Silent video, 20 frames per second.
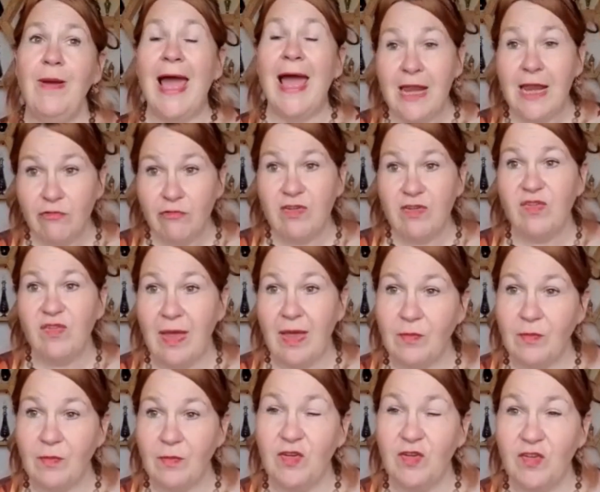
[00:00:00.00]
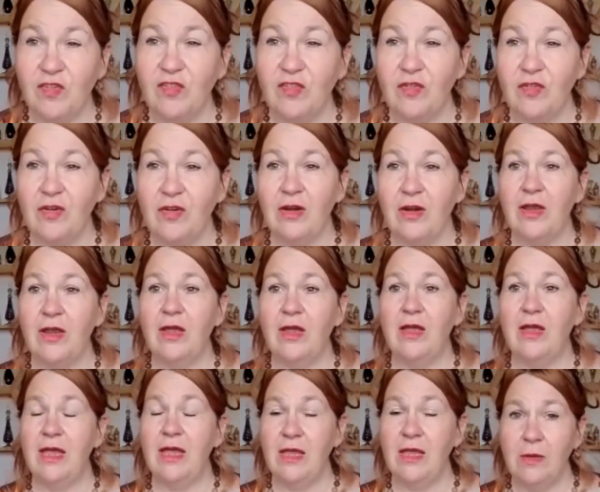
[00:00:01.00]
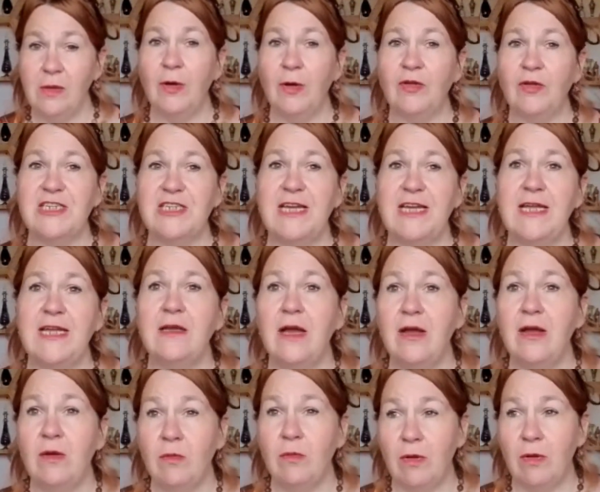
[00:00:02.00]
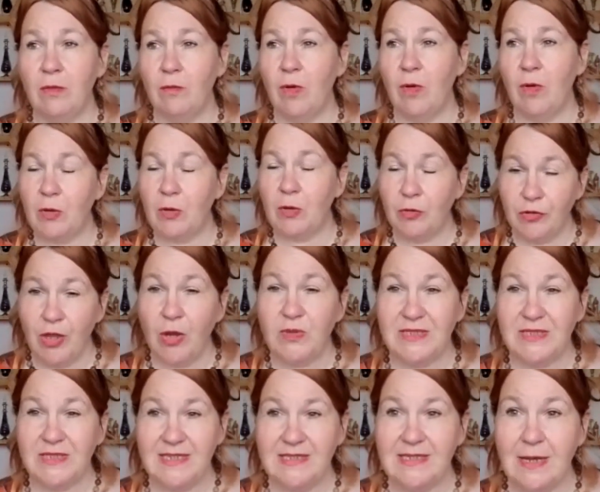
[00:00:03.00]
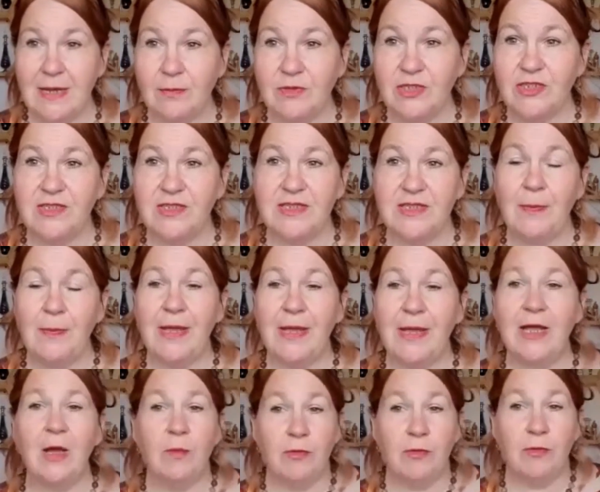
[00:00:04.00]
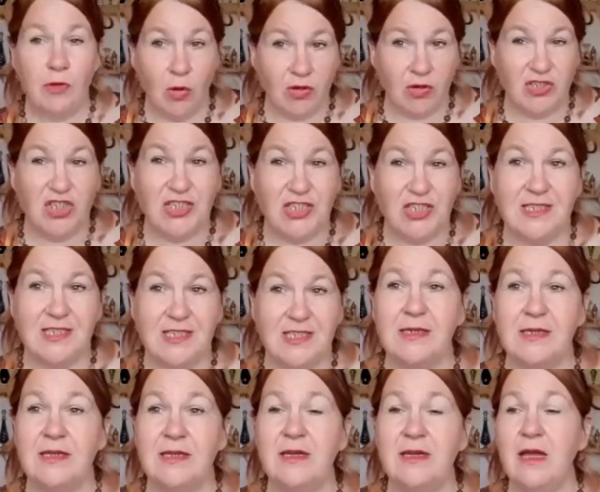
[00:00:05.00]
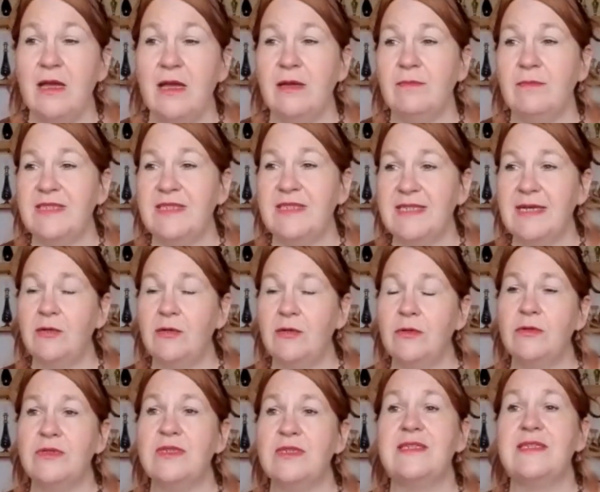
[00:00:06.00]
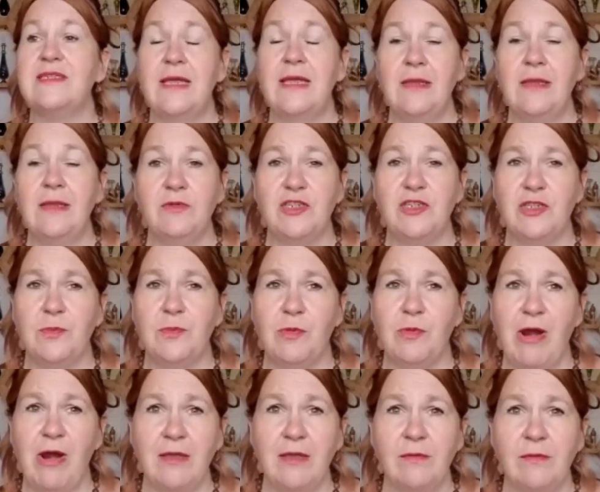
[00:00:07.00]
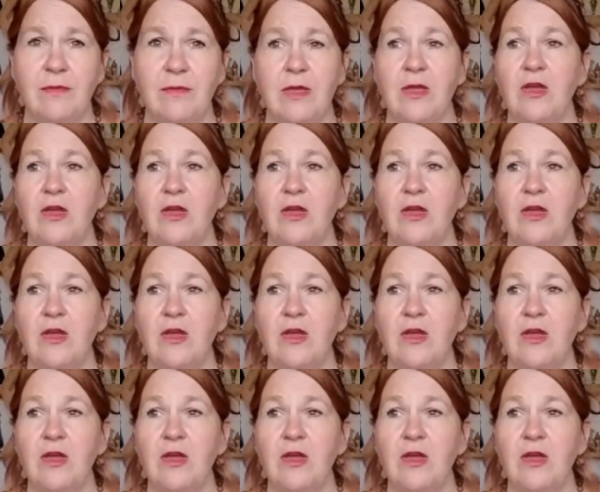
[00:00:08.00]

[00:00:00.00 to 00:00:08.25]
pain receptors in the body, what we call nociceptors. They pick up noxious signals and send them to the brain.